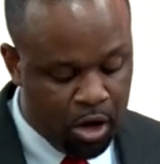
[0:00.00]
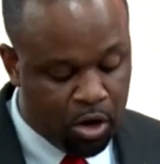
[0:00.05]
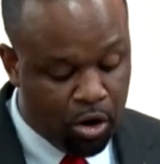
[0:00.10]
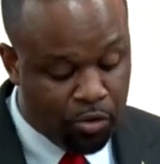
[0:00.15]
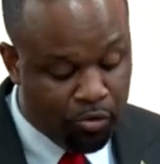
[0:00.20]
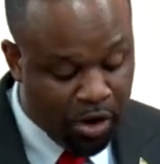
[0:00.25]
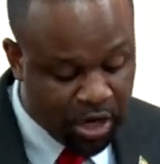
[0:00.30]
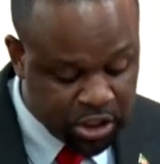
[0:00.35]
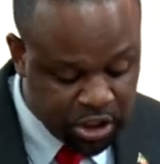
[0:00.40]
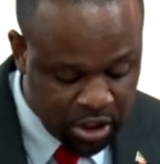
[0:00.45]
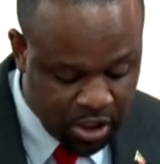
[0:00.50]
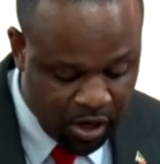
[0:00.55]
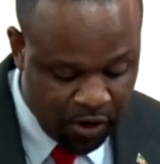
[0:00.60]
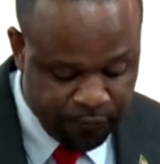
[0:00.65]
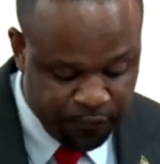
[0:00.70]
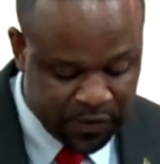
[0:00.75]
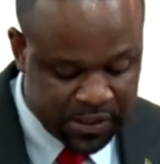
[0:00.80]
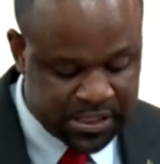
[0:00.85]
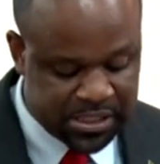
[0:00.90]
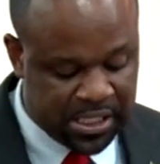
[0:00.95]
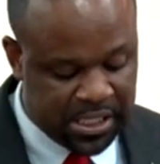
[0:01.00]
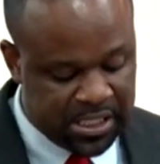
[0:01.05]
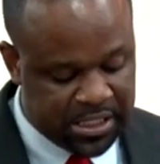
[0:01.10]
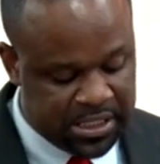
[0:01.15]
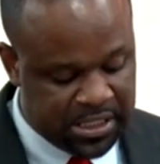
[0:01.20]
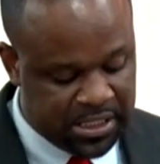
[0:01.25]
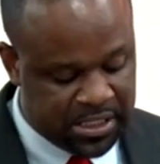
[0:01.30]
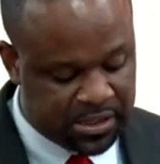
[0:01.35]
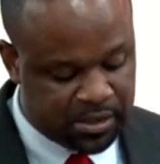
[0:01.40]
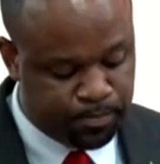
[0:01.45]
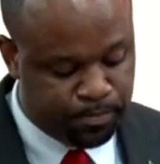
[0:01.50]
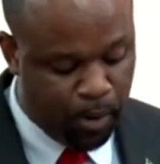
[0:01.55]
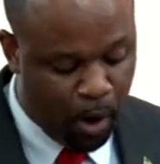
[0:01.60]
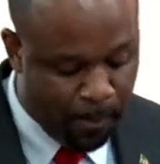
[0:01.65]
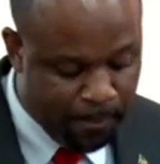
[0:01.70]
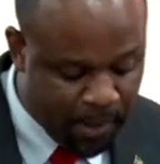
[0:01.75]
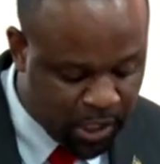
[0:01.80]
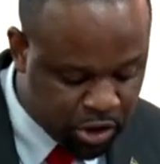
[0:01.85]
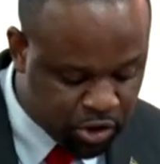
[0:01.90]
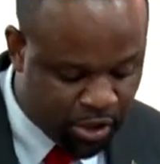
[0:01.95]
Correctional facilities,
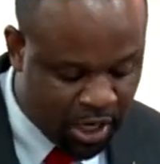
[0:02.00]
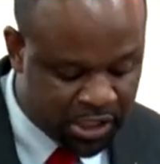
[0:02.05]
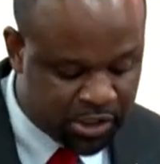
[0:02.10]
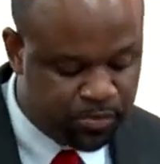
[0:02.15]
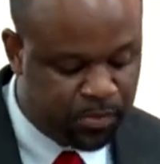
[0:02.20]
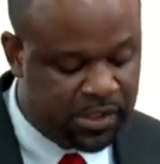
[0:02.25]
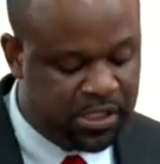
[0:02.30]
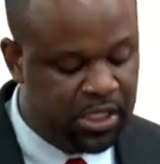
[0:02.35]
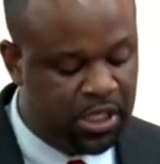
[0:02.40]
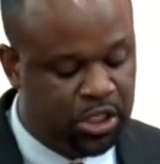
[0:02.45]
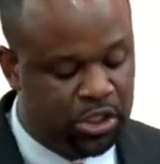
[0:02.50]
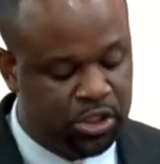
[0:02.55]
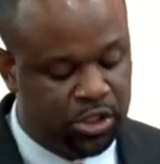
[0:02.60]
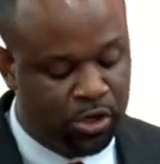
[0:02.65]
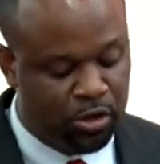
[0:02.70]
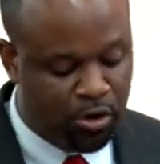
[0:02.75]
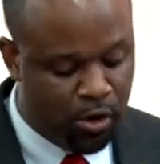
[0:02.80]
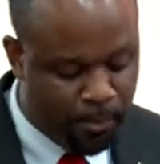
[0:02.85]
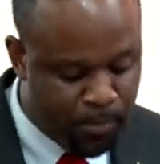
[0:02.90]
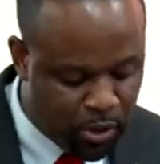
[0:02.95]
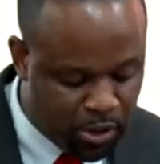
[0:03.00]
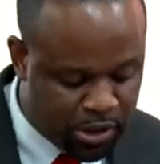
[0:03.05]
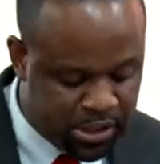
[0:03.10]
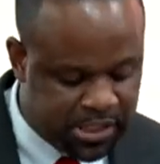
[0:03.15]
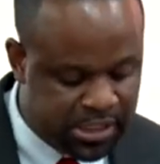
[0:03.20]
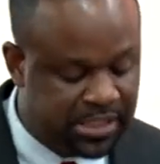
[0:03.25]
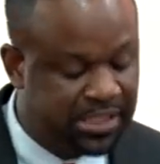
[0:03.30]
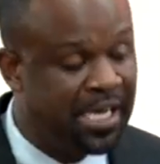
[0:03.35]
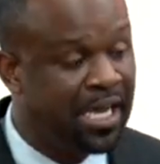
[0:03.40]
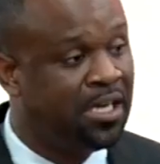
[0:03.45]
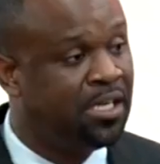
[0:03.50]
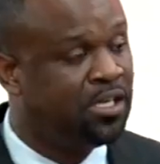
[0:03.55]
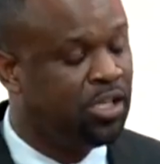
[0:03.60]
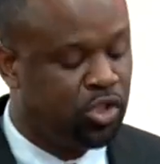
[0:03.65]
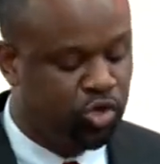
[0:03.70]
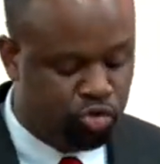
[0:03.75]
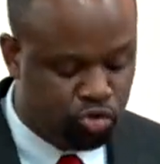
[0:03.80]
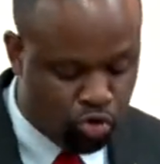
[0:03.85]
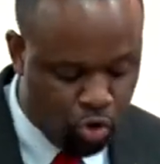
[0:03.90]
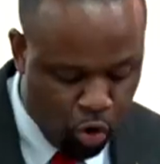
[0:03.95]
public transportation, community
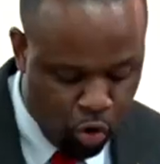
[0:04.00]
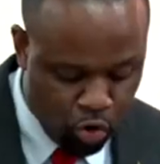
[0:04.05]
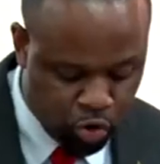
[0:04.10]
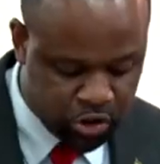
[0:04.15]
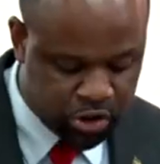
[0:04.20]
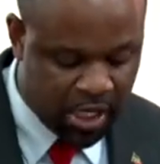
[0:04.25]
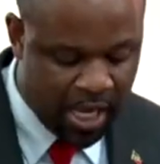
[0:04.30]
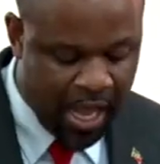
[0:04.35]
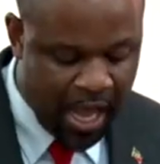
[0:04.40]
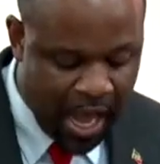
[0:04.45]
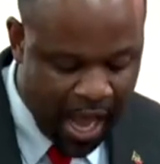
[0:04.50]
centers, roads,